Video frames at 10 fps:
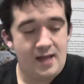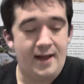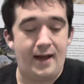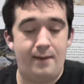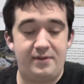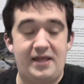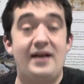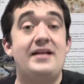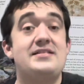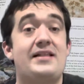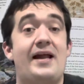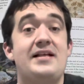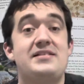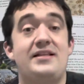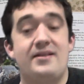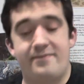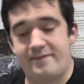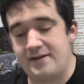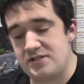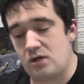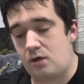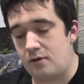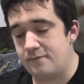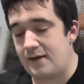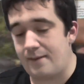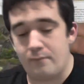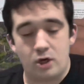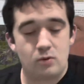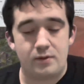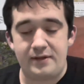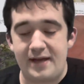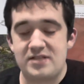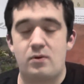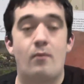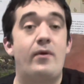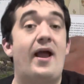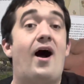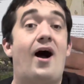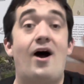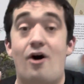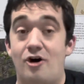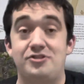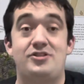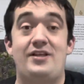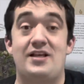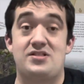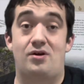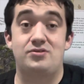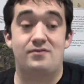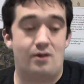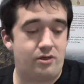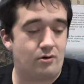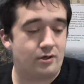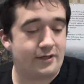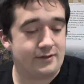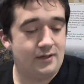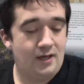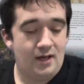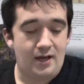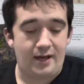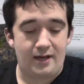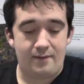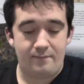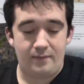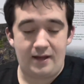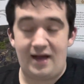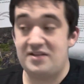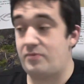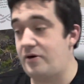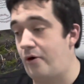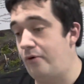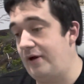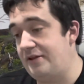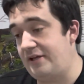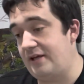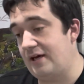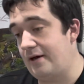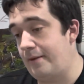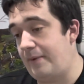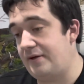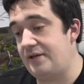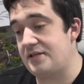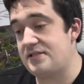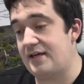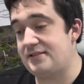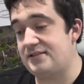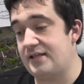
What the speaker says: But that is the defense of Mechwood. Next up, we are onto the Assault of Lothlorien. As we know in the appendix that